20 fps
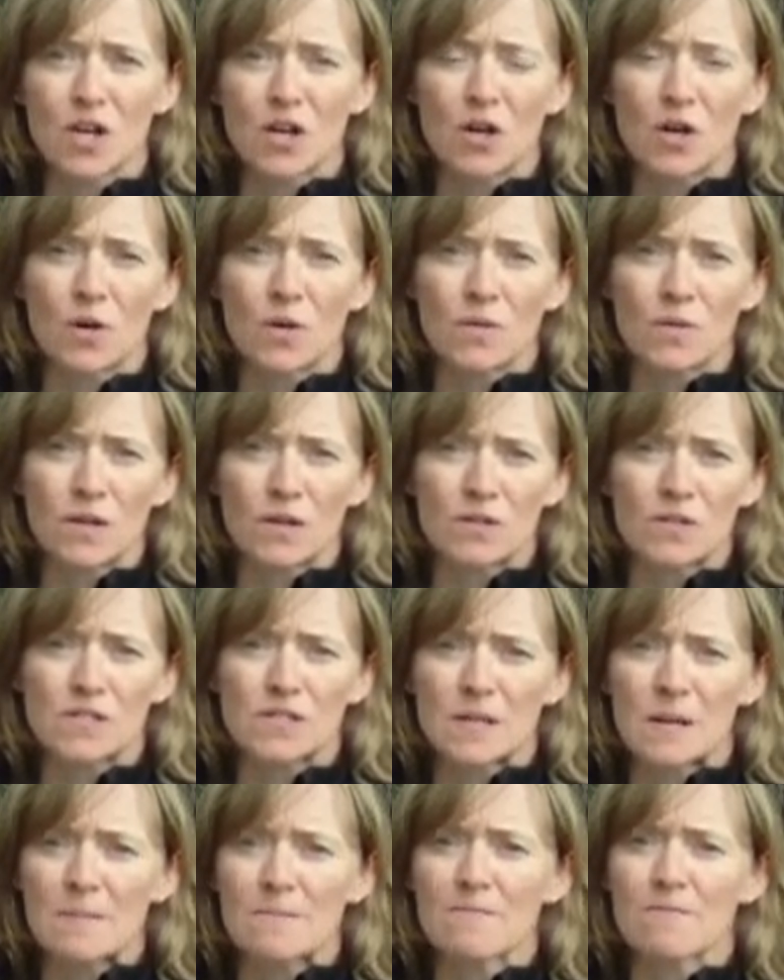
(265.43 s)
So there are
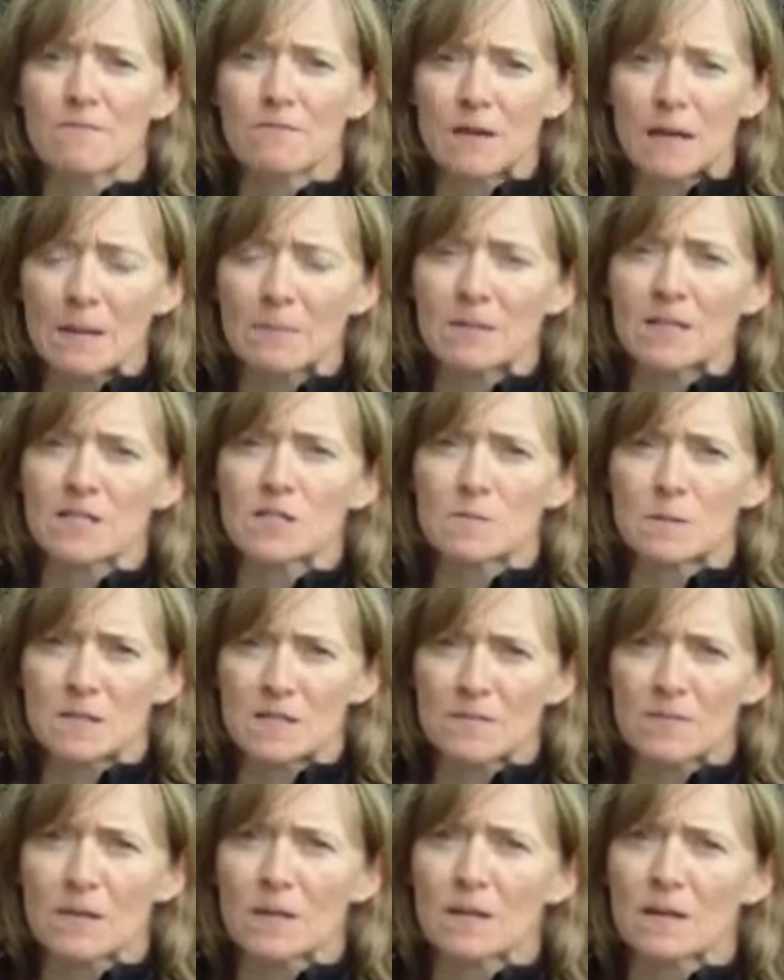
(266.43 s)
some
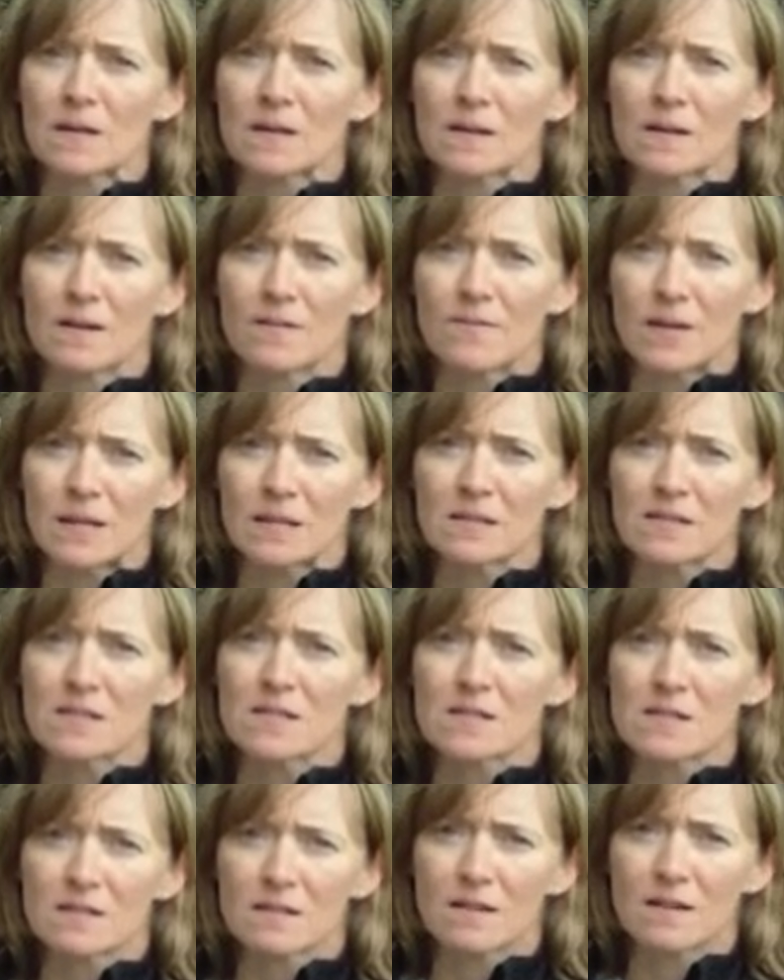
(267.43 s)
family-specific
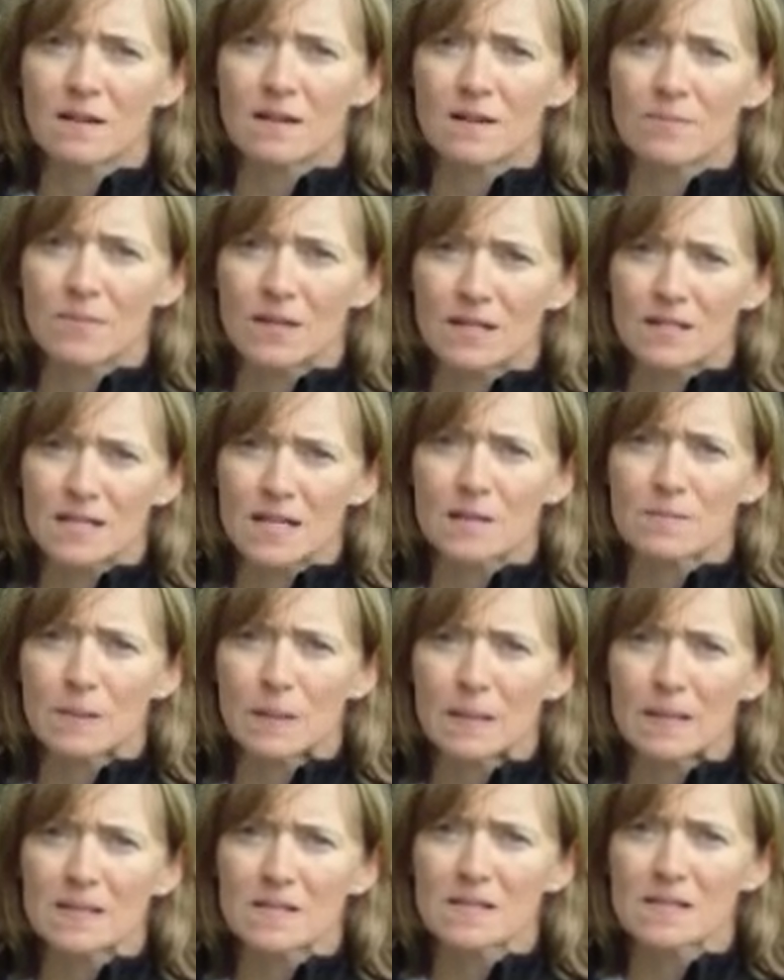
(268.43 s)
events that take
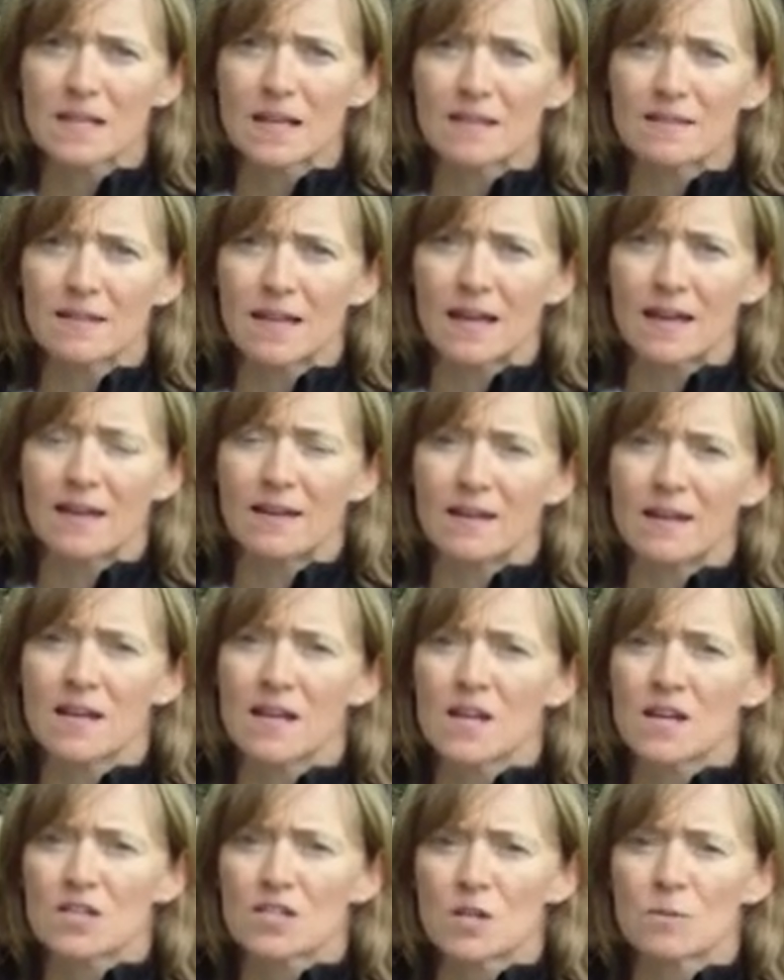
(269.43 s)
place, and then
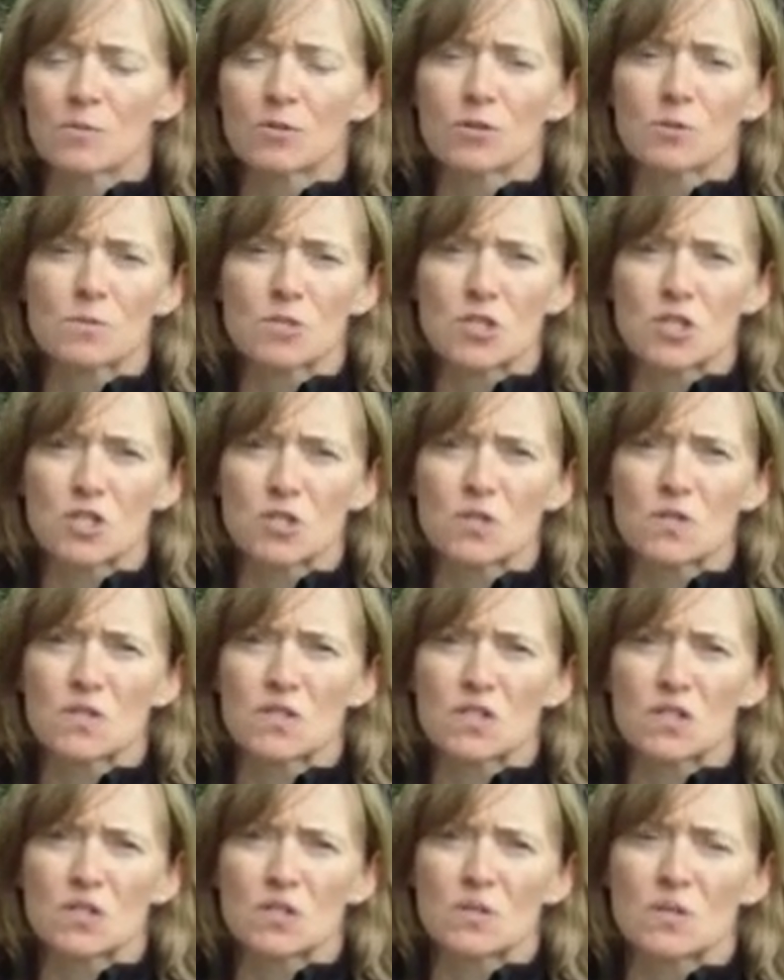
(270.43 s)
some groups
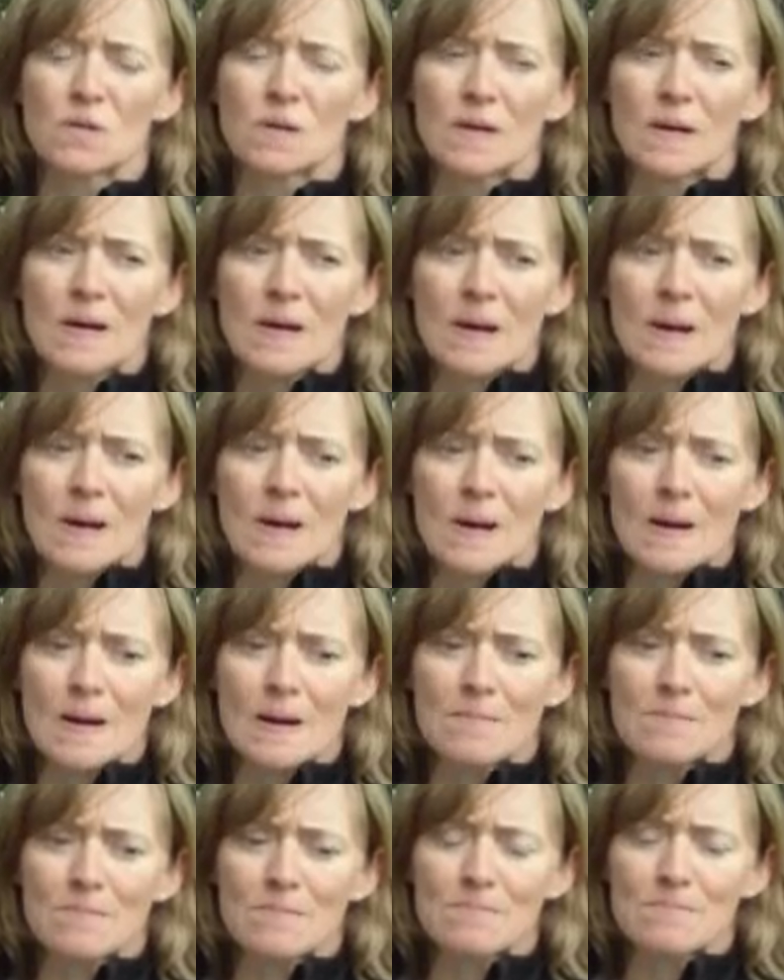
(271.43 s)
choose to
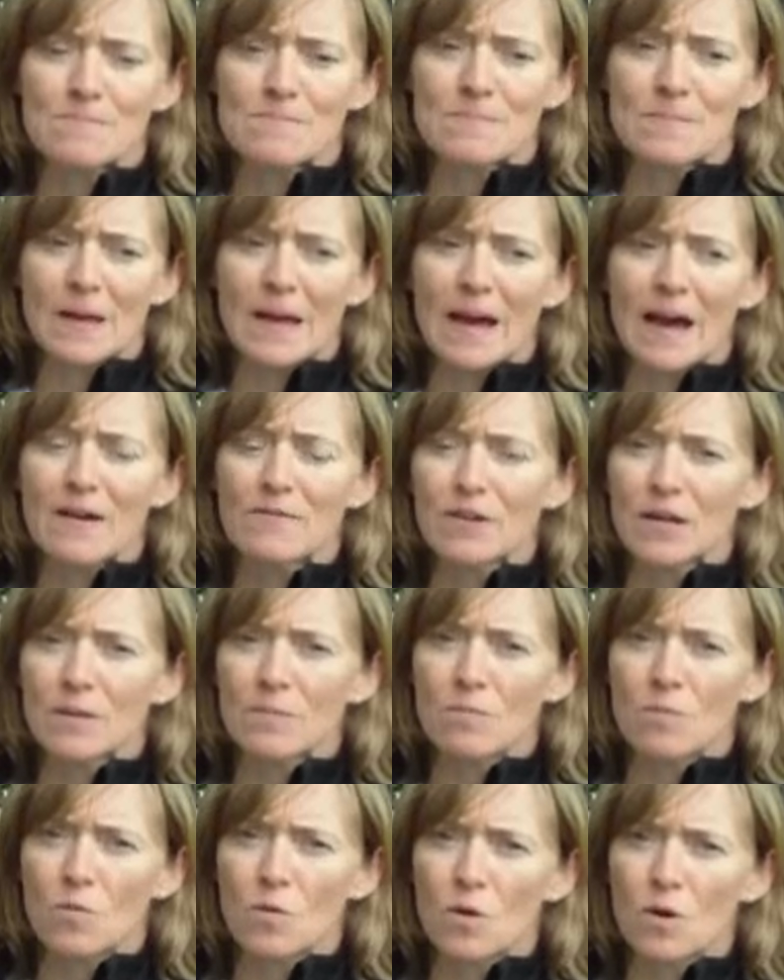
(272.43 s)
have
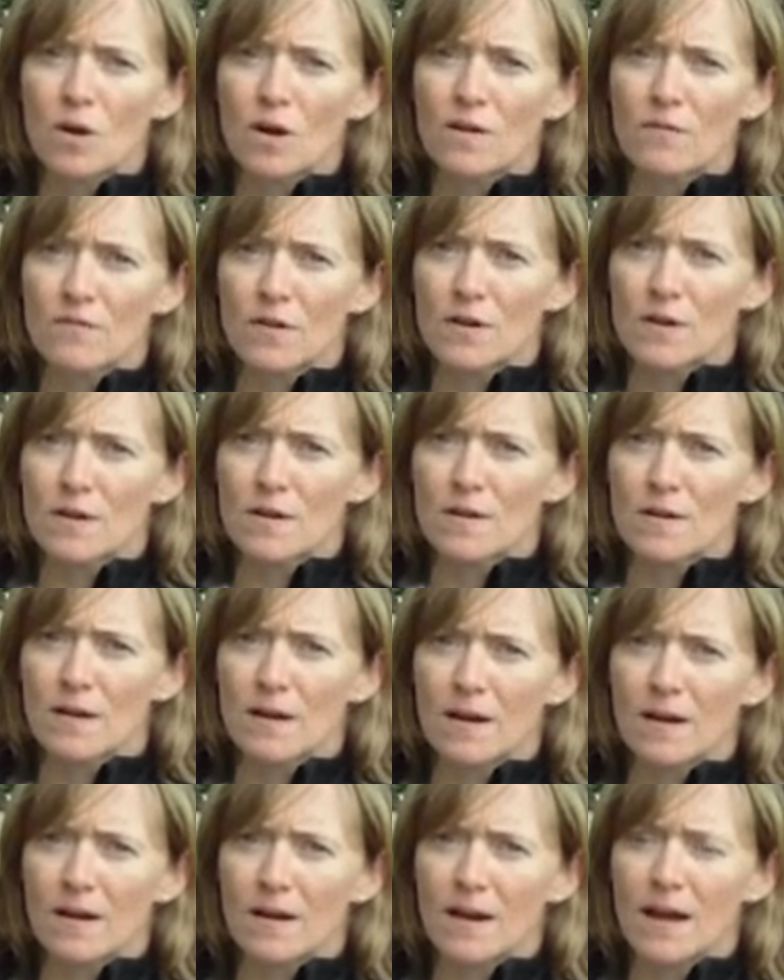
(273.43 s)
it more of
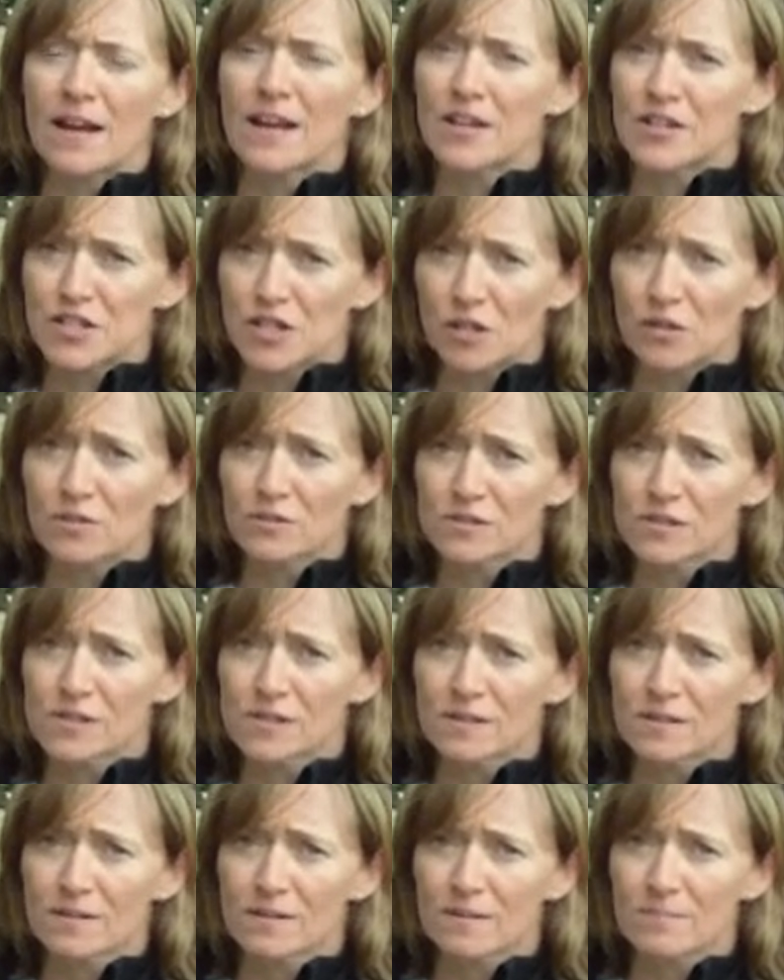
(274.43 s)
an
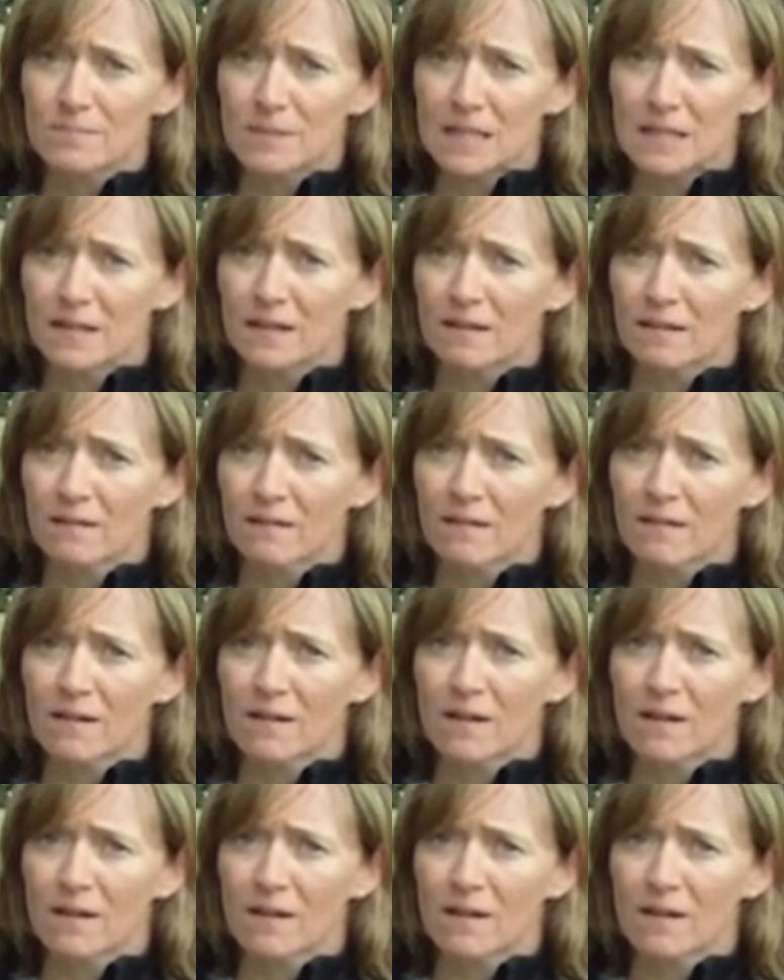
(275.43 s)
adult meeting.